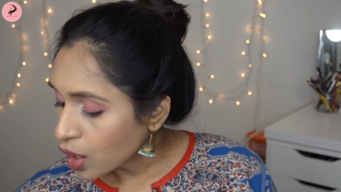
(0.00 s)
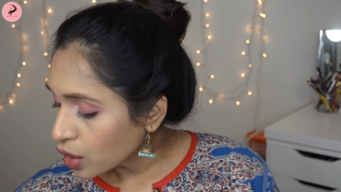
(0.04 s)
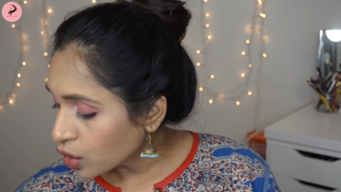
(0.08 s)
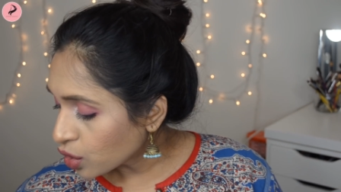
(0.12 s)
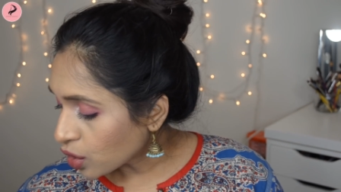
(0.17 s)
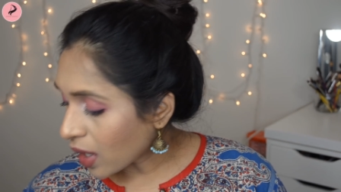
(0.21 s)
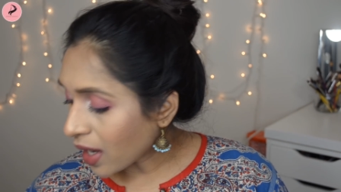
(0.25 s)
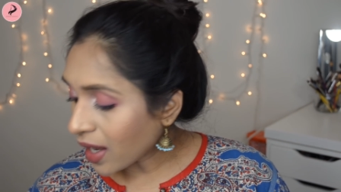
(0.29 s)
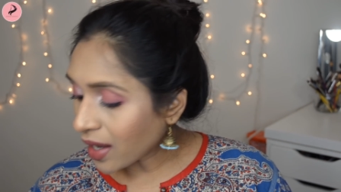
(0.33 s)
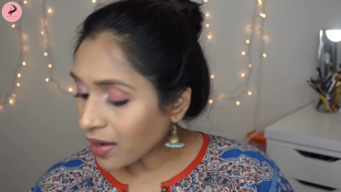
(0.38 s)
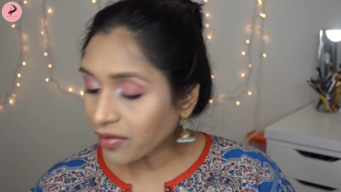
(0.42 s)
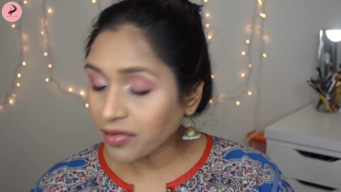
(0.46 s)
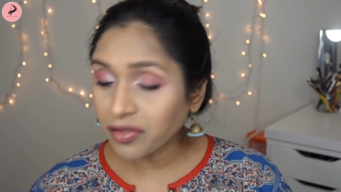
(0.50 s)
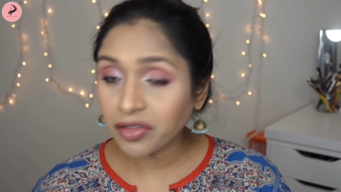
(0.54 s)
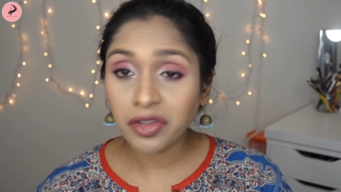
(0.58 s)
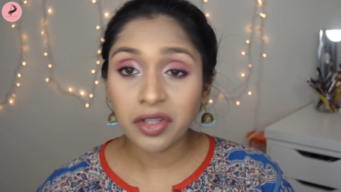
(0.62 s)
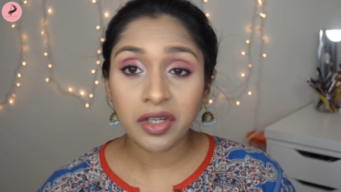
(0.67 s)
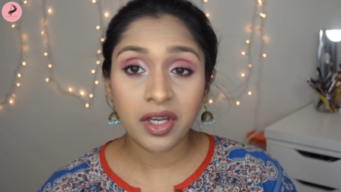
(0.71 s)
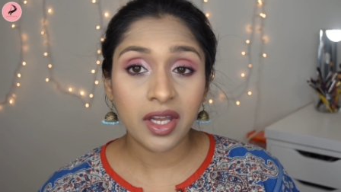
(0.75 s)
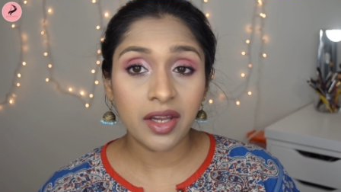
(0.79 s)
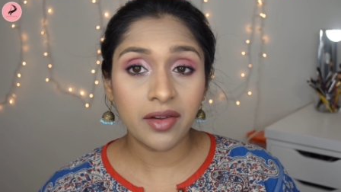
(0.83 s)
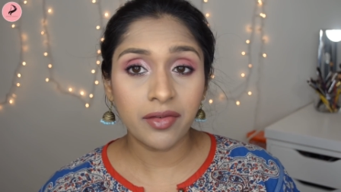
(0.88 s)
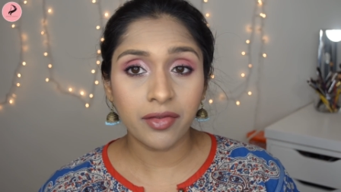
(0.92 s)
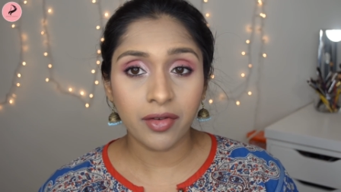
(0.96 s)
So I have
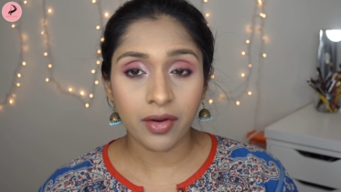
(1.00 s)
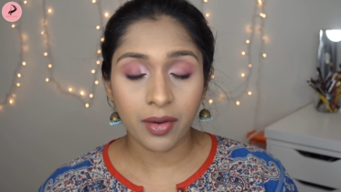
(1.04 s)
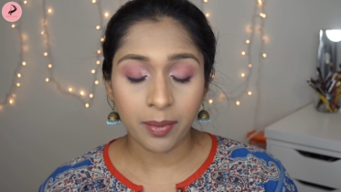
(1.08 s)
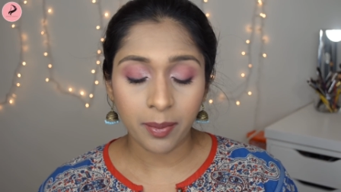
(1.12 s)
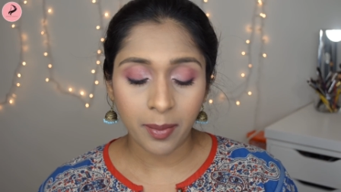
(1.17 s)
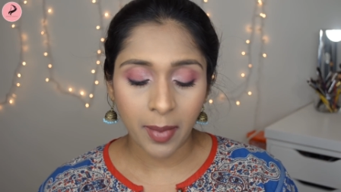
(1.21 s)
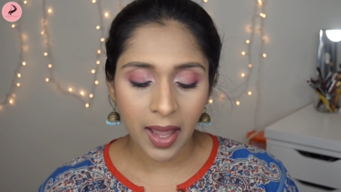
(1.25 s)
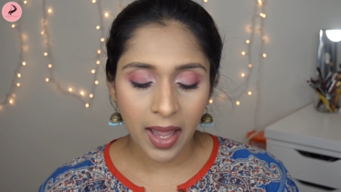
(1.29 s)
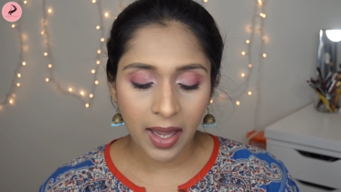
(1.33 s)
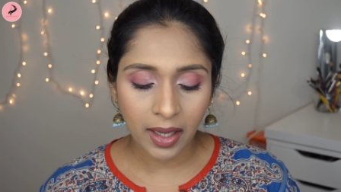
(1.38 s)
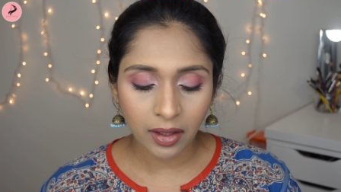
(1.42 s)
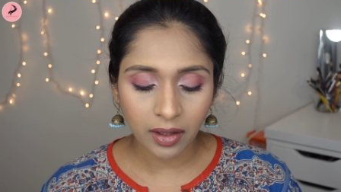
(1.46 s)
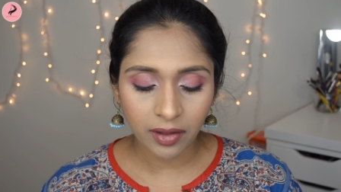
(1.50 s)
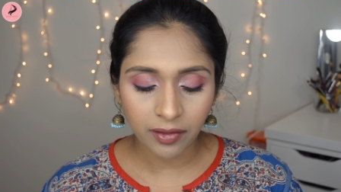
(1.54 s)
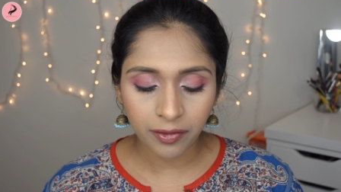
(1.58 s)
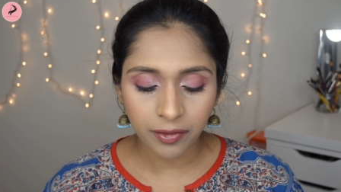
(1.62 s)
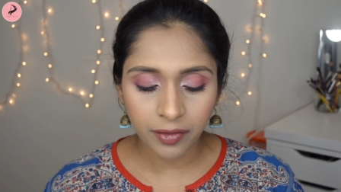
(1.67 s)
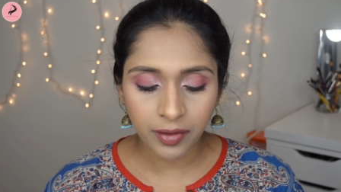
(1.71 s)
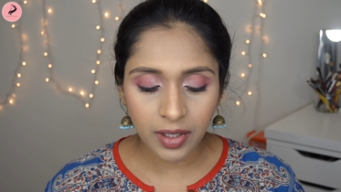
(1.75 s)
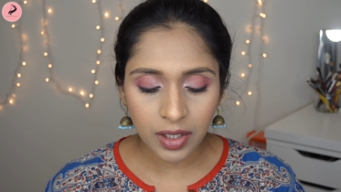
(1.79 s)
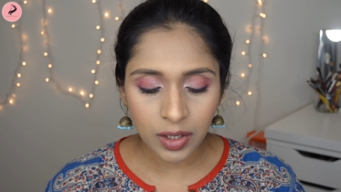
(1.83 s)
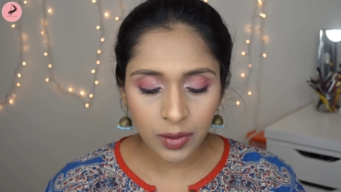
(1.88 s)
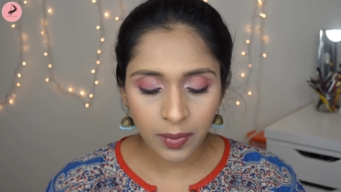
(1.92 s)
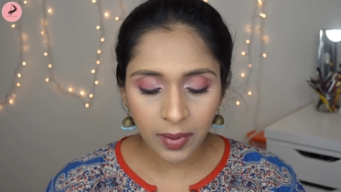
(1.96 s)
three from MAC. The
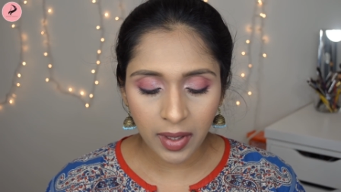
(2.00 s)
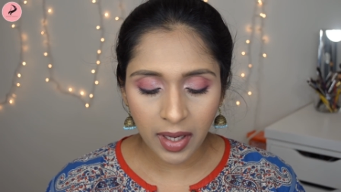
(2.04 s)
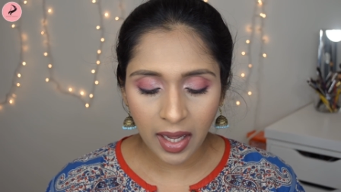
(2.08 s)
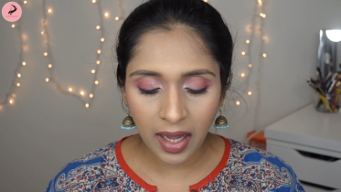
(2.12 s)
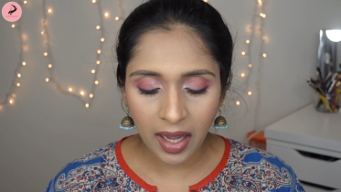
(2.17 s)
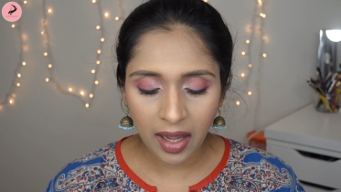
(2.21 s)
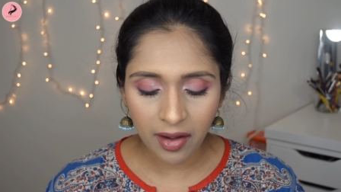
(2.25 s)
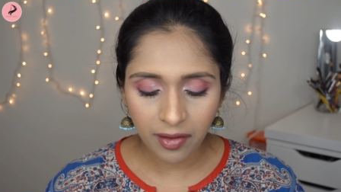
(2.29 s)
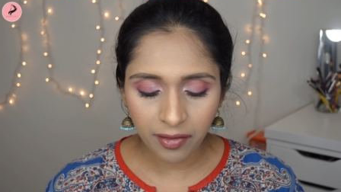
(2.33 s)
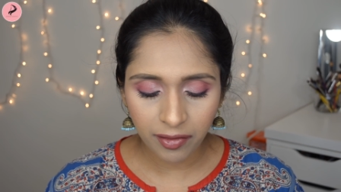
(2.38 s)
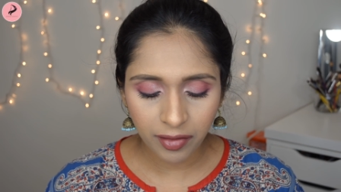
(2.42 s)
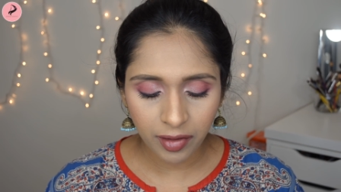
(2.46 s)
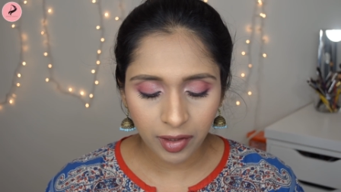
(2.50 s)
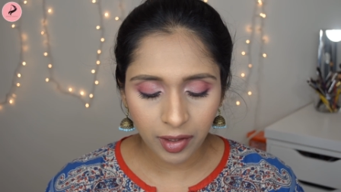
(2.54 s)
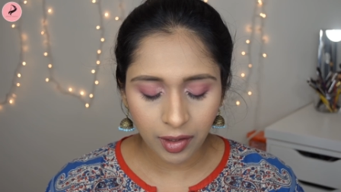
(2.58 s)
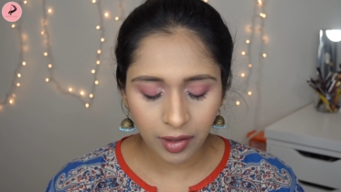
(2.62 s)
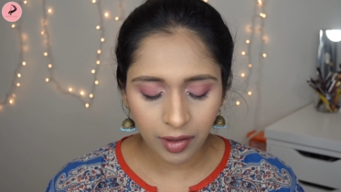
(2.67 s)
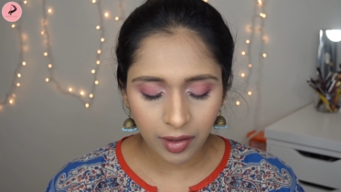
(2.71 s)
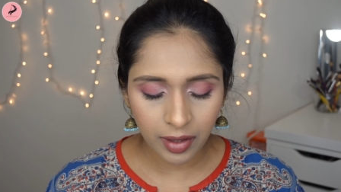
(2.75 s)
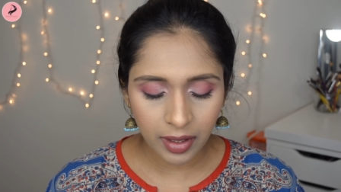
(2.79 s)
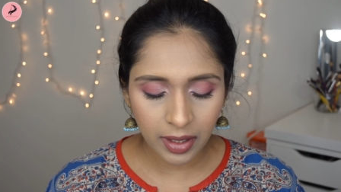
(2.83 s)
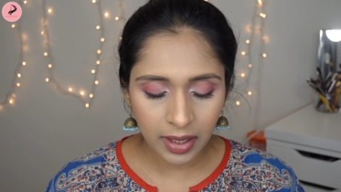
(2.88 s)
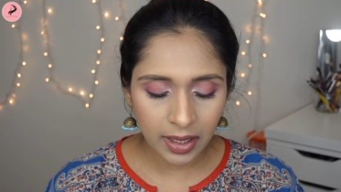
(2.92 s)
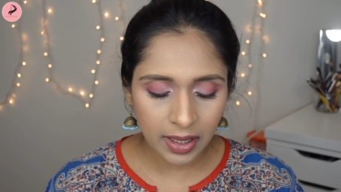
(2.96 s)
first one I have
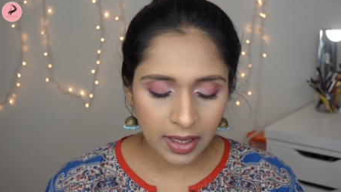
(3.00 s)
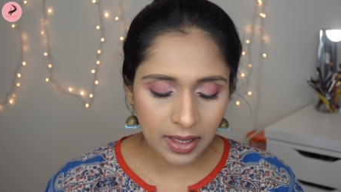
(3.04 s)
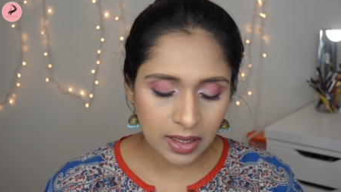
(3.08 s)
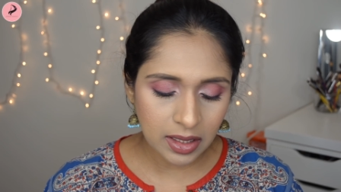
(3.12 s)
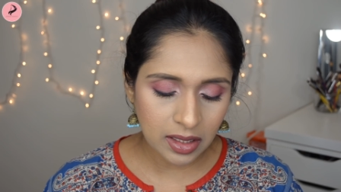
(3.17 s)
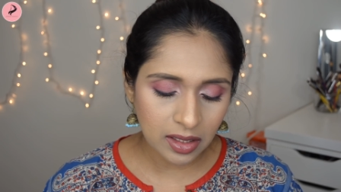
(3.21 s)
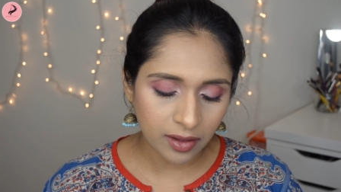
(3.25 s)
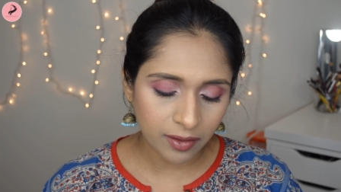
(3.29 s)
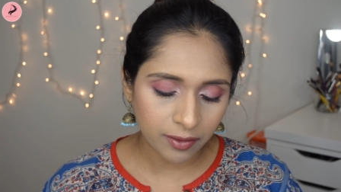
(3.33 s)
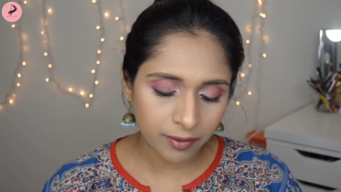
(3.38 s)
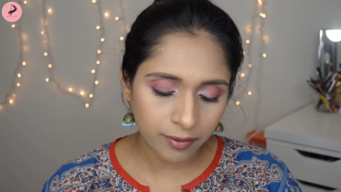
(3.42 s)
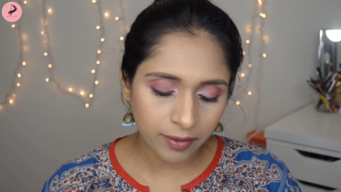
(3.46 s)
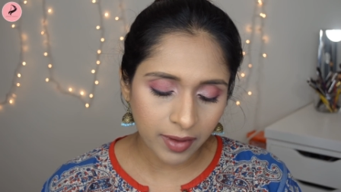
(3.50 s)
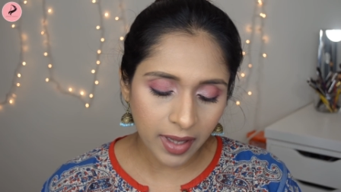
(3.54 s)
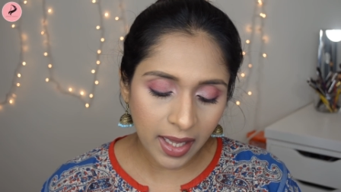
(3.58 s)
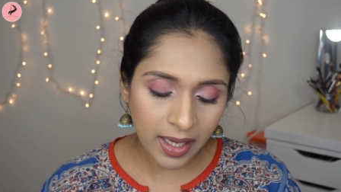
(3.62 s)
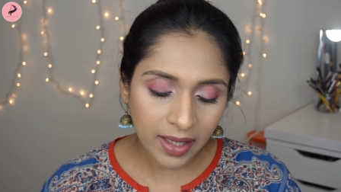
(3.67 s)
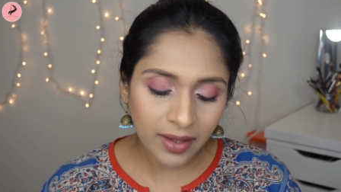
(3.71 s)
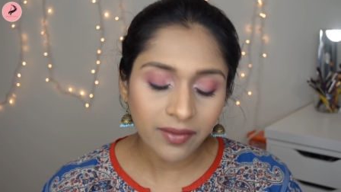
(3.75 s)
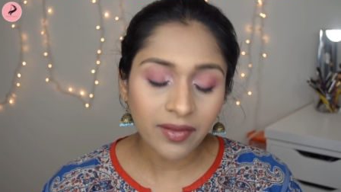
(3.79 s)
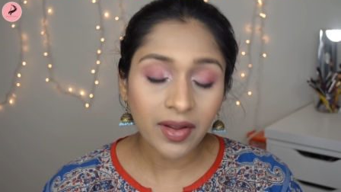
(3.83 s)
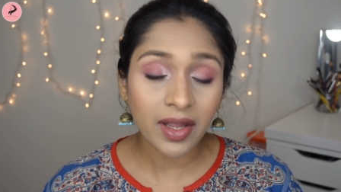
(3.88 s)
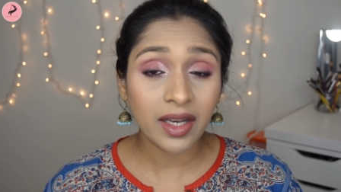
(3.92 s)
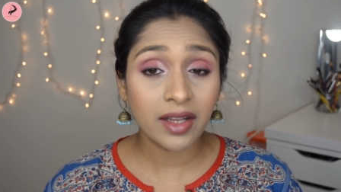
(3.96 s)
here is the
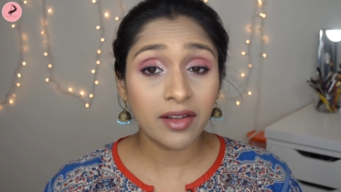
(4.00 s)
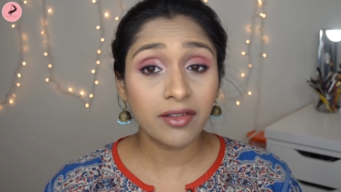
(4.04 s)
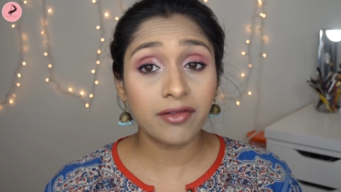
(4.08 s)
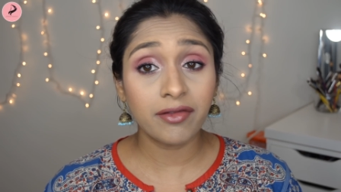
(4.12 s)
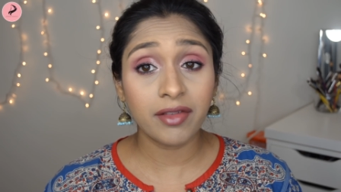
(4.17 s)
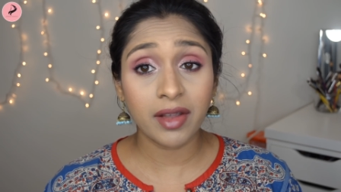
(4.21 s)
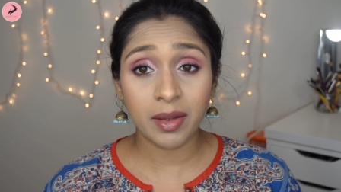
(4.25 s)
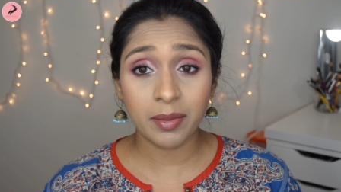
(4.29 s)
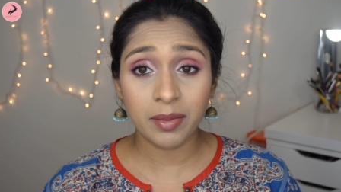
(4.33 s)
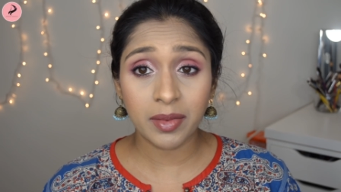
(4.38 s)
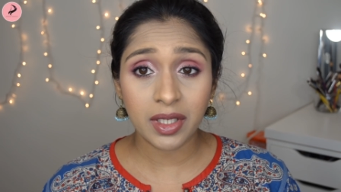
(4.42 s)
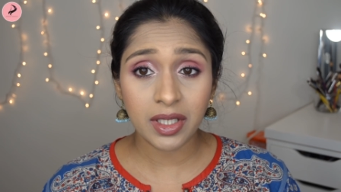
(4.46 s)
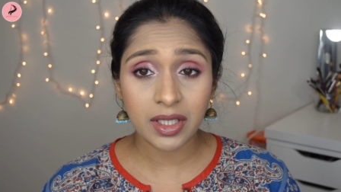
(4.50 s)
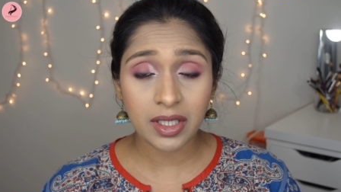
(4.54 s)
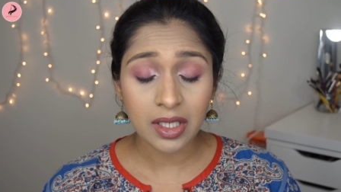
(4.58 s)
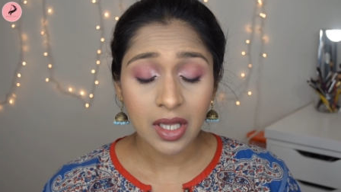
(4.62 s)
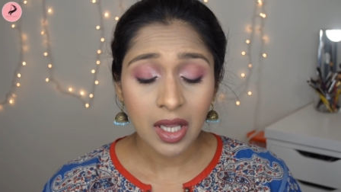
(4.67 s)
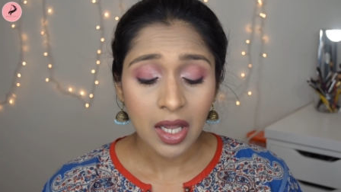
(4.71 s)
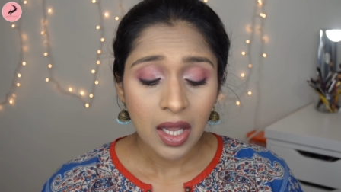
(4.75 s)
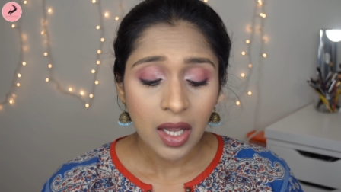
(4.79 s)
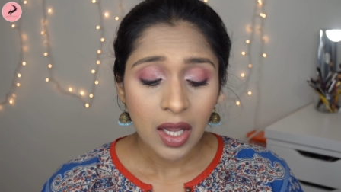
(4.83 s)
very famous